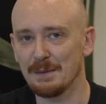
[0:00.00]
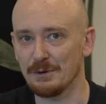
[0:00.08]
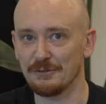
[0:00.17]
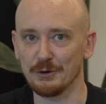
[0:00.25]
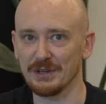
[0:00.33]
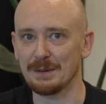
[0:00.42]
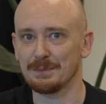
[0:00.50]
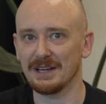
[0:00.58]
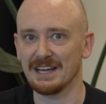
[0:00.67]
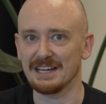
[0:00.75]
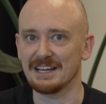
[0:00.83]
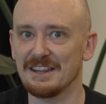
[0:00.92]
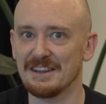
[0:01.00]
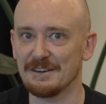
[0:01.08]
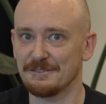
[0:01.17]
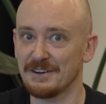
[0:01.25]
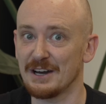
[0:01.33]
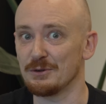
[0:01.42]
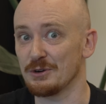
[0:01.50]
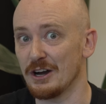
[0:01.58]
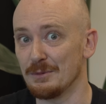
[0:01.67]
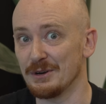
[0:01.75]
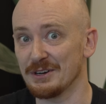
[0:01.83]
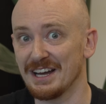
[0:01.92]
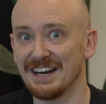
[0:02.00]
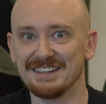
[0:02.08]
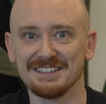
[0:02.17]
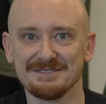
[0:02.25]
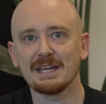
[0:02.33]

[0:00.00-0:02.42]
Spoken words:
before they play their final combo card.